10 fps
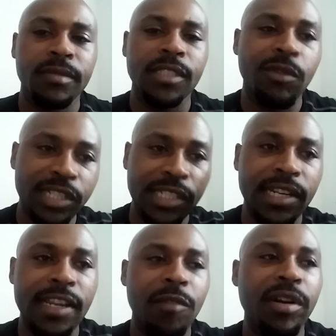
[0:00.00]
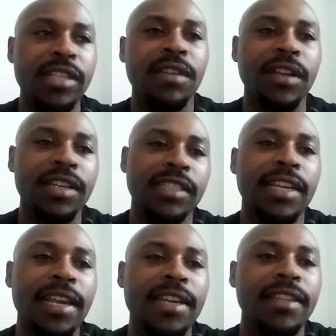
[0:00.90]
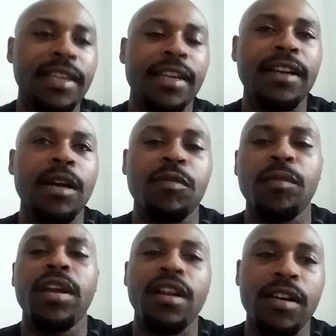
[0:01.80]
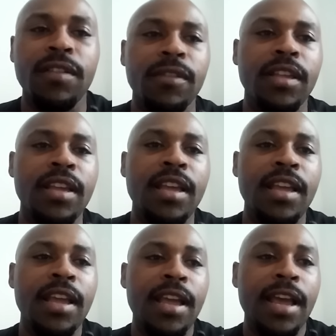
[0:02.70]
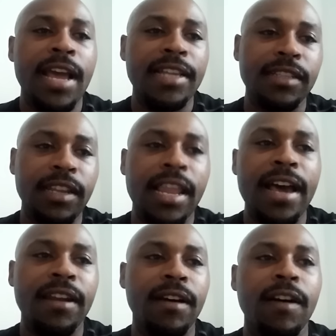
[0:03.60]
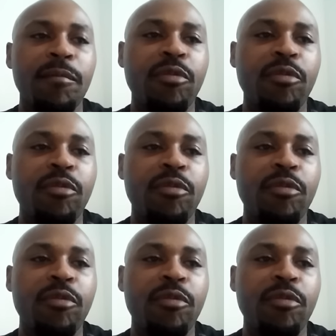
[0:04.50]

It's going to shut down because you have to understand that anything that comes from the earth has a lot of